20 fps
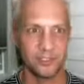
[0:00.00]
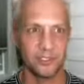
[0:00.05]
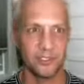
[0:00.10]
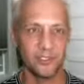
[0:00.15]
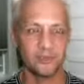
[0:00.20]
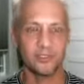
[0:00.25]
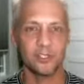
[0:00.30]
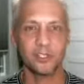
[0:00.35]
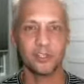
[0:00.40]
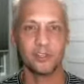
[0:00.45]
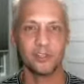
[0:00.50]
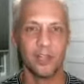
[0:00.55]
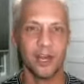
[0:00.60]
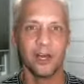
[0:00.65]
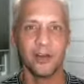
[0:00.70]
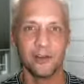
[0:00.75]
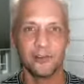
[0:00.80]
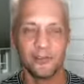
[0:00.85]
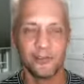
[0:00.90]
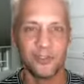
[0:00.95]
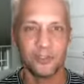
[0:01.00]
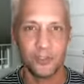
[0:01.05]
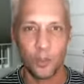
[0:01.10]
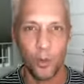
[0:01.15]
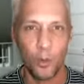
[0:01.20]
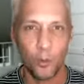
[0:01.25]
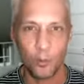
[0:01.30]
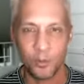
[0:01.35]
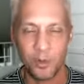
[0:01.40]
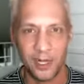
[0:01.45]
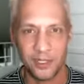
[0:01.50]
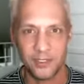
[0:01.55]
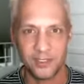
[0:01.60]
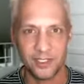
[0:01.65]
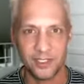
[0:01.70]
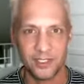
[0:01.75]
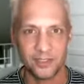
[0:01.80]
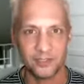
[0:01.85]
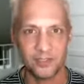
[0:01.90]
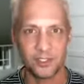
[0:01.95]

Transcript: You have to love this whole process.